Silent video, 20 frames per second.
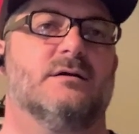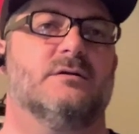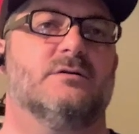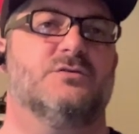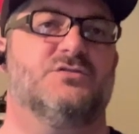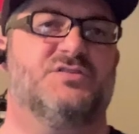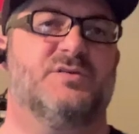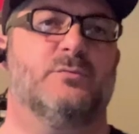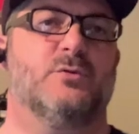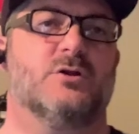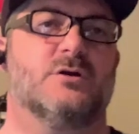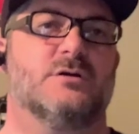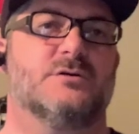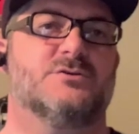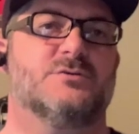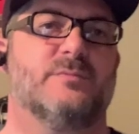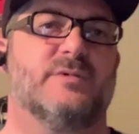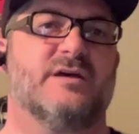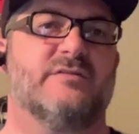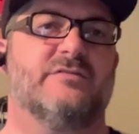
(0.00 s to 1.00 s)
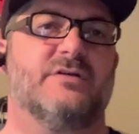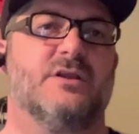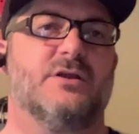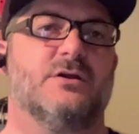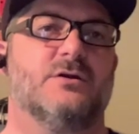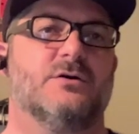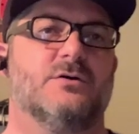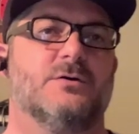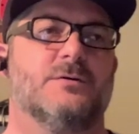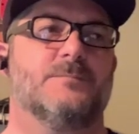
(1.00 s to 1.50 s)
Similar to my
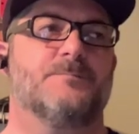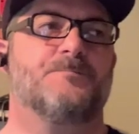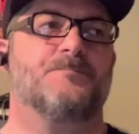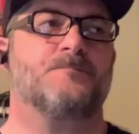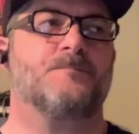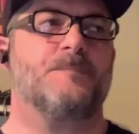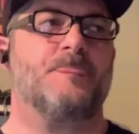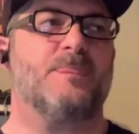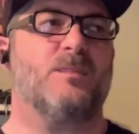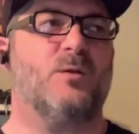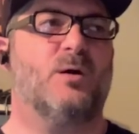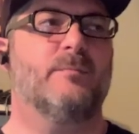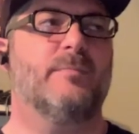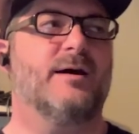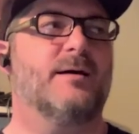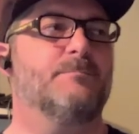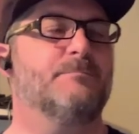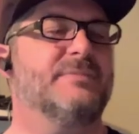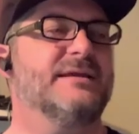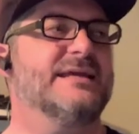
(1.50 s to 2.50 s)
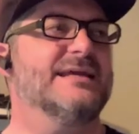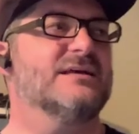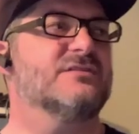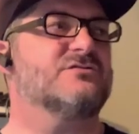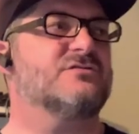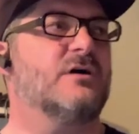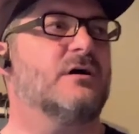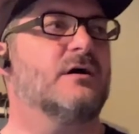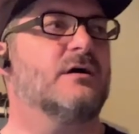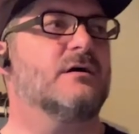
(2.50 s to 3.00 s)
video about
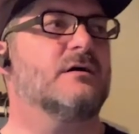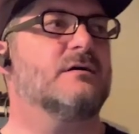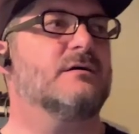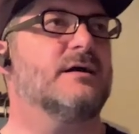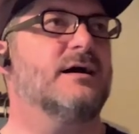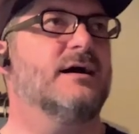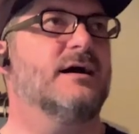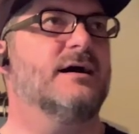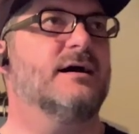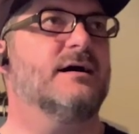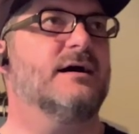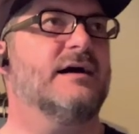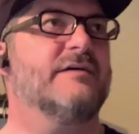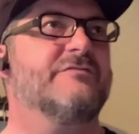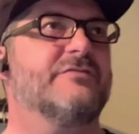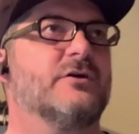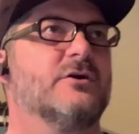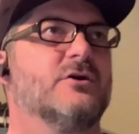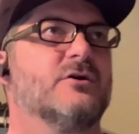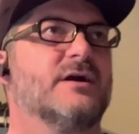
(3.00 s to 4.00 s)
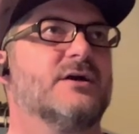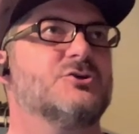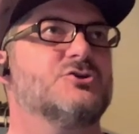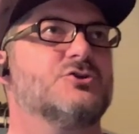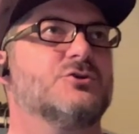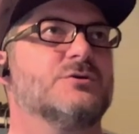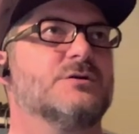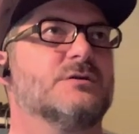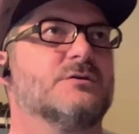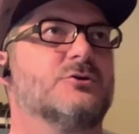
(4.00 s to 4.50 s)
BSR, I figure I
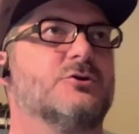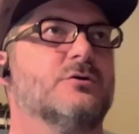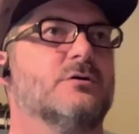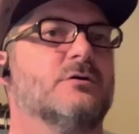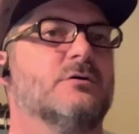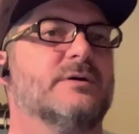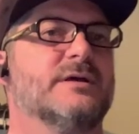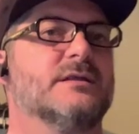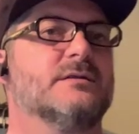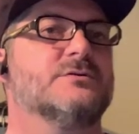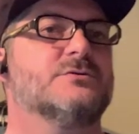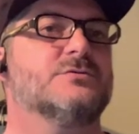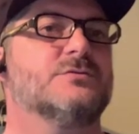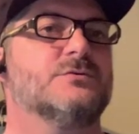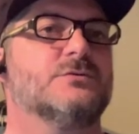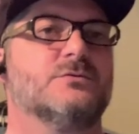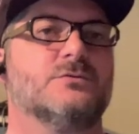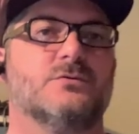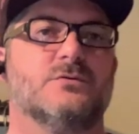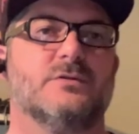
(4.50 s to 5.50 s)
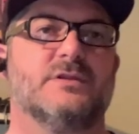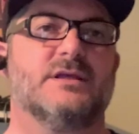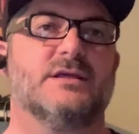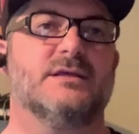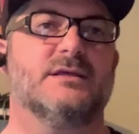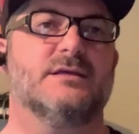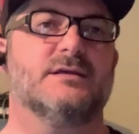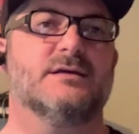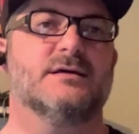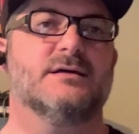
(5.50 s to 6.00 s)
should go into
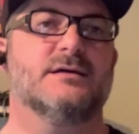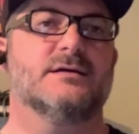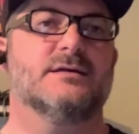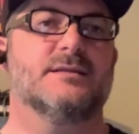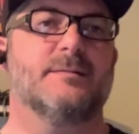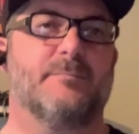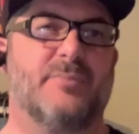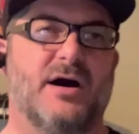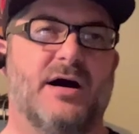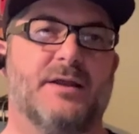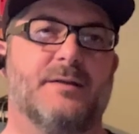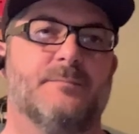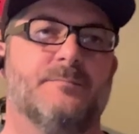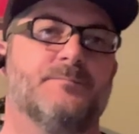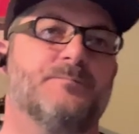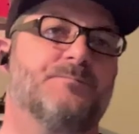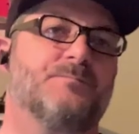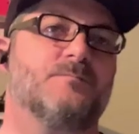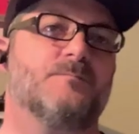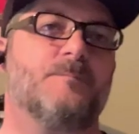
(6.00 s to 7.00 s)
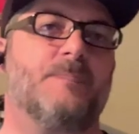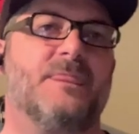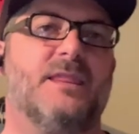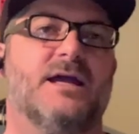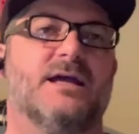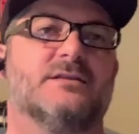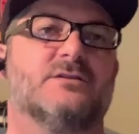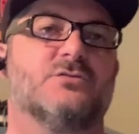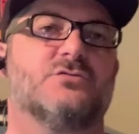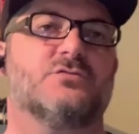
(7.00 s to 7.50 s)
the bottom
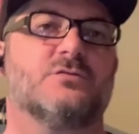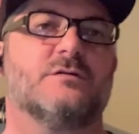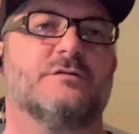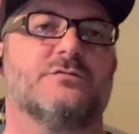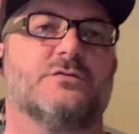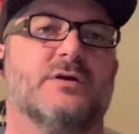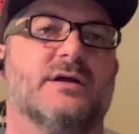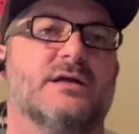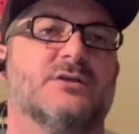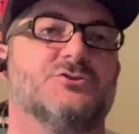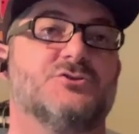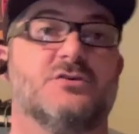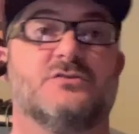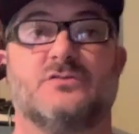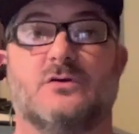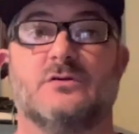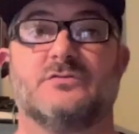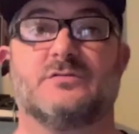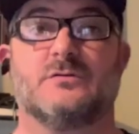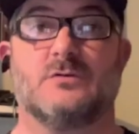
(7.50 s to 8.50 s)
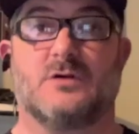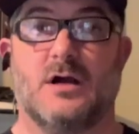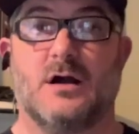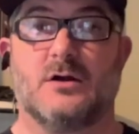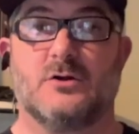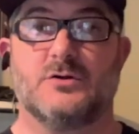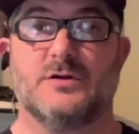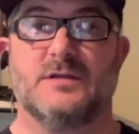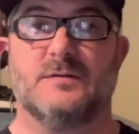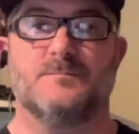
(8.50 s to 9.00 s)
at the surf ranch. It's also
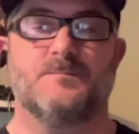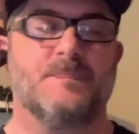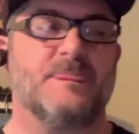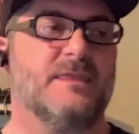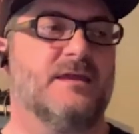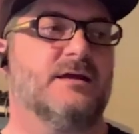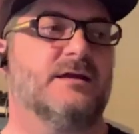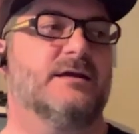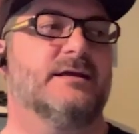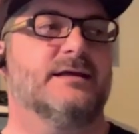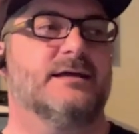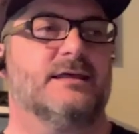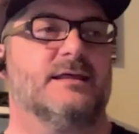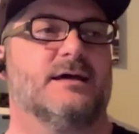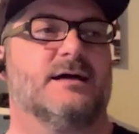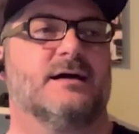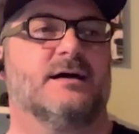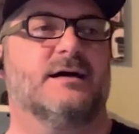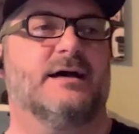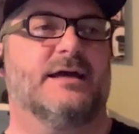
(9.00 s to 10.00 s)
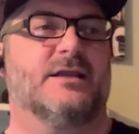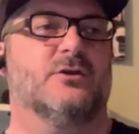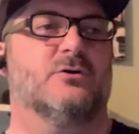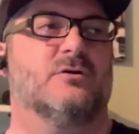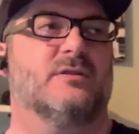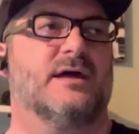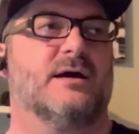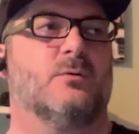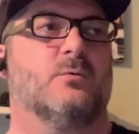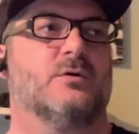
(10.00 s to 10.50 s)
concrete. I know
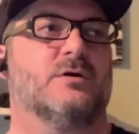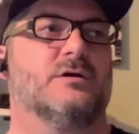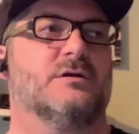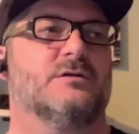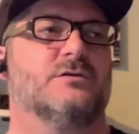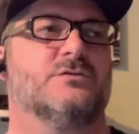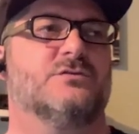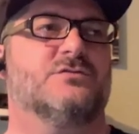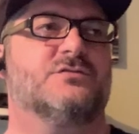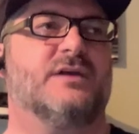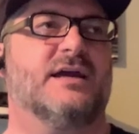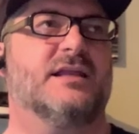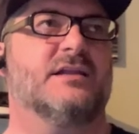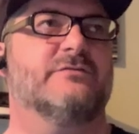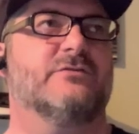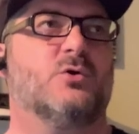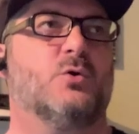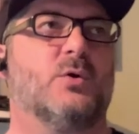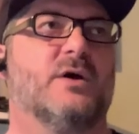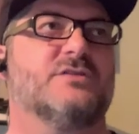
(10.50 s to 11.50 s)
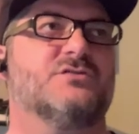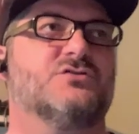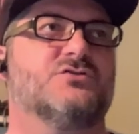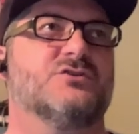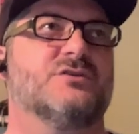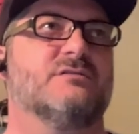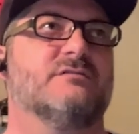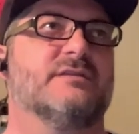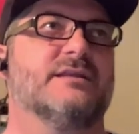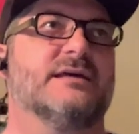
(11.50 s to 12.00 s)
that was kind of a
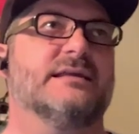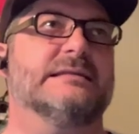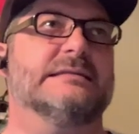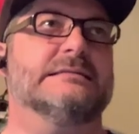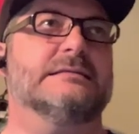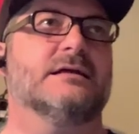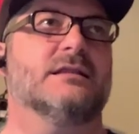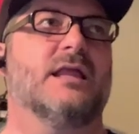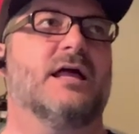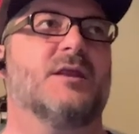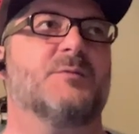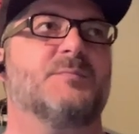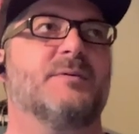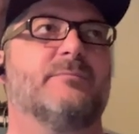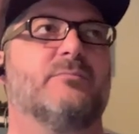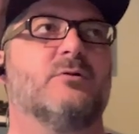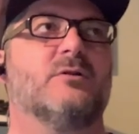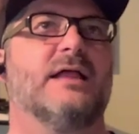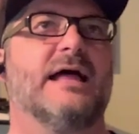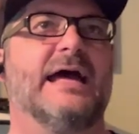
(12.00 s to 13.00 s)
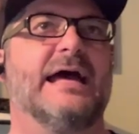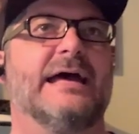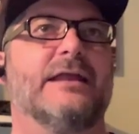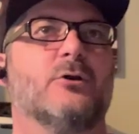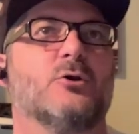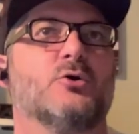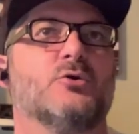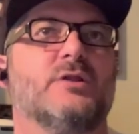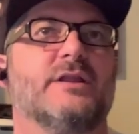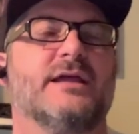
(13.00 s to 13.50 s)
question that a lot of people had
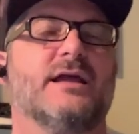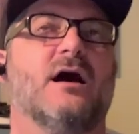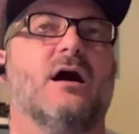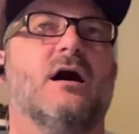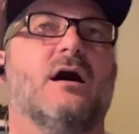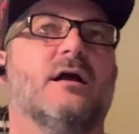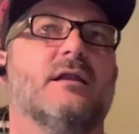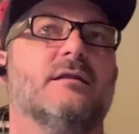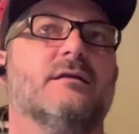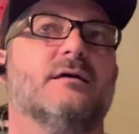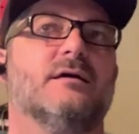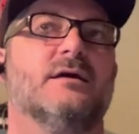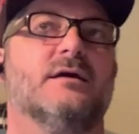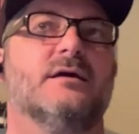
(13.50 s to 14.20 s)
early on